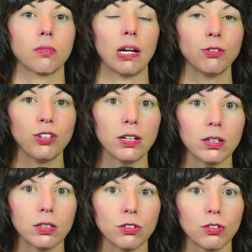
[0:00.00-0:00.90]
I've shared
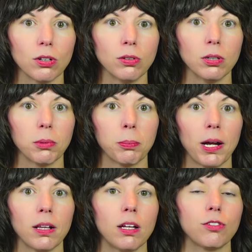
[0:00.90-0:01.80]
on the show that my
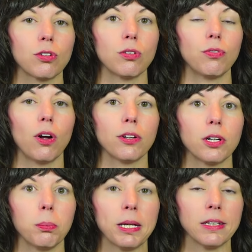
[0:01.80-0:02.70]
biological
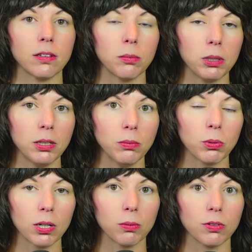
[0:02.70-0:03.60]
father abandoned me
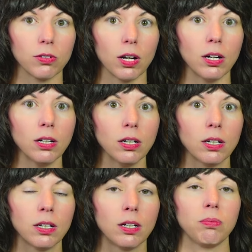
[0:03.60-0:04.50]
when I was young.
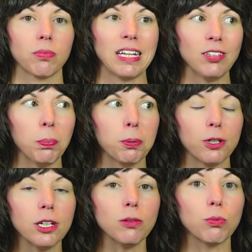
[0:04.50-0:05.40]
That's a
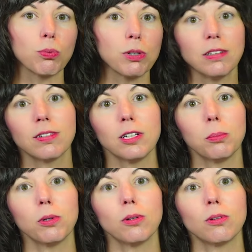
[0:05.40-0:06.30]
pretty
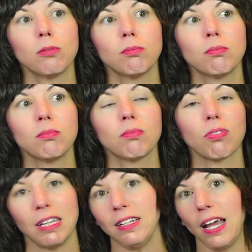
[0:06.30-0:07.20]
reasonable
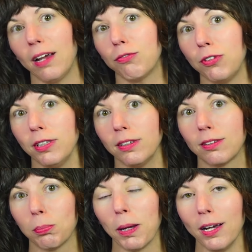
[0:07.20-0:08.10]
thing to have
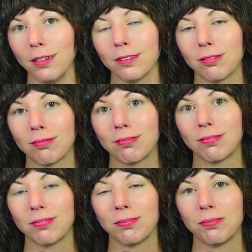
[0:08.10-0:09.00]
feelings about.
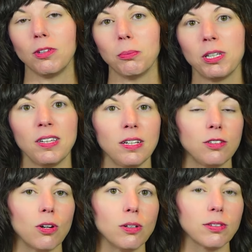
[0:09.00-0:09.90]
But the
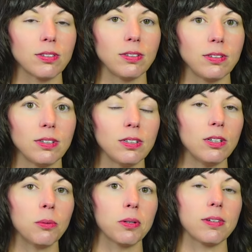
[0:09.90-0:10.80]
adults didn't
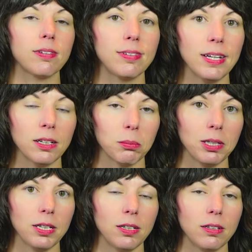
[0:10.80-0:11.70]
know what to say to
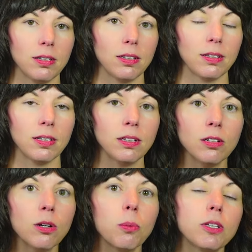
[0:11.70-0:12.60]
me. They
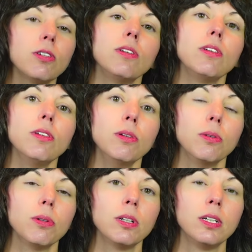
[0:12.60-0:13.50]
didn't know what to do.